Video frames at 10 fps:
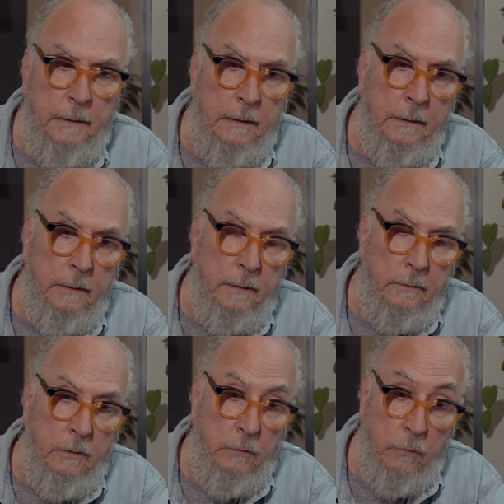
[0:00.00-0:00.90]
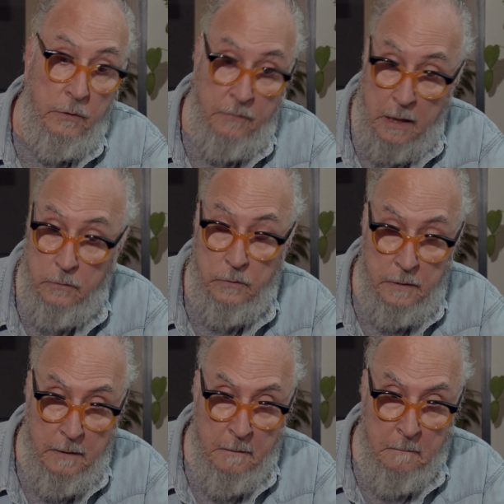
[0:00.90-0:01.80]
and where we
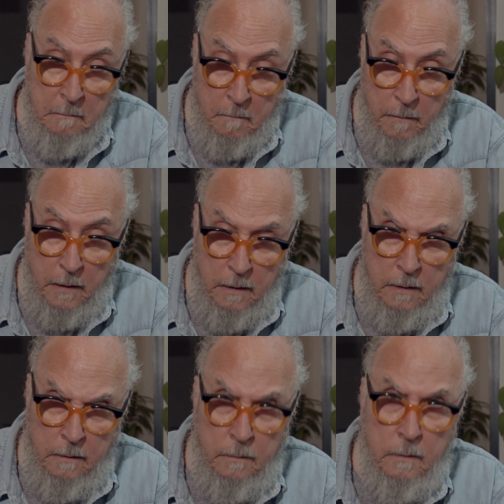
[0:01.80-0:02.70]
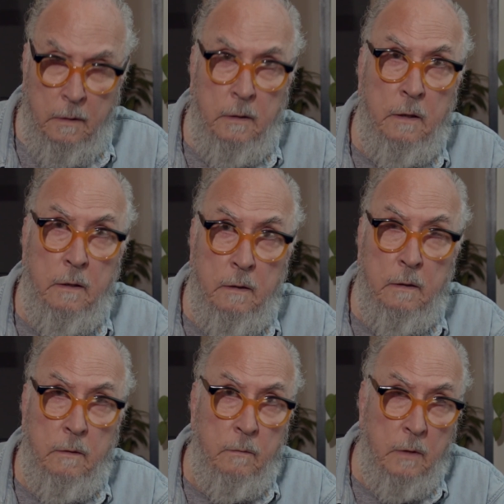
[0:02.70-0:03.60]
found
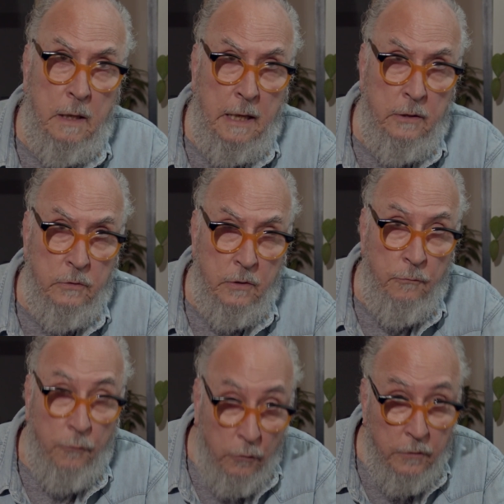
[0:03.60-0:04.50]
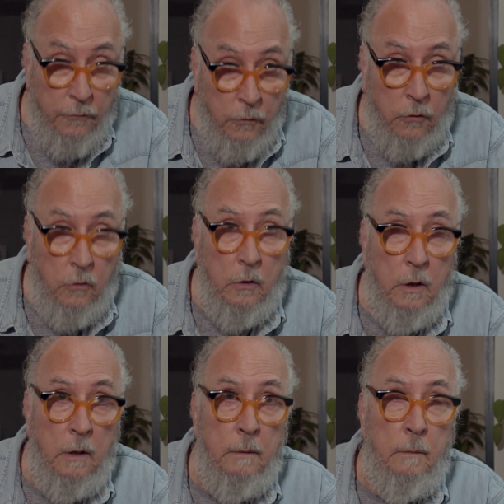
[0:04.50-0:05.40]
144
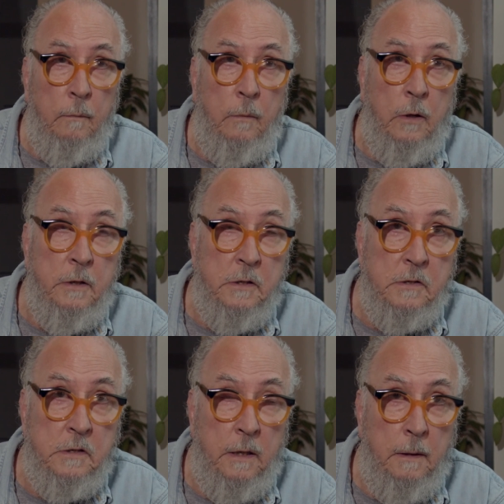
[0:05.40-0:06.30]
bodies.